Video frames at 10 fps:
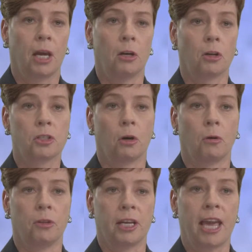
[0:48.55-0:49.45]
And
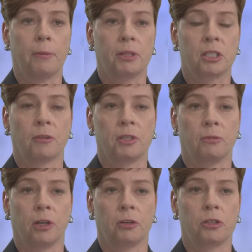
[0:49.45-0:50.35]
also the academy itself
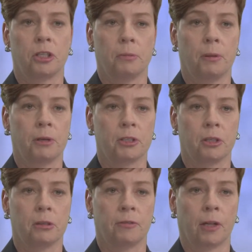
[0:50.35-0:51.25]
seemed very interesting to me because
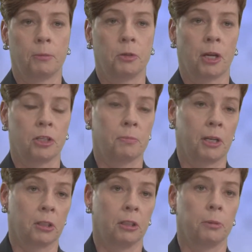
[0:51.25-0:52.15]
it developed you not just
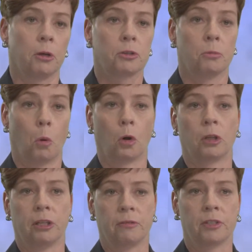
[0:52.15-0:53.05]
mentally but also
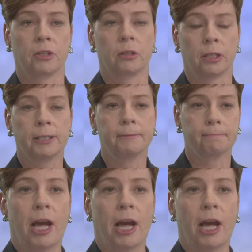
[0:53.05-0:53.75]
morally and physically.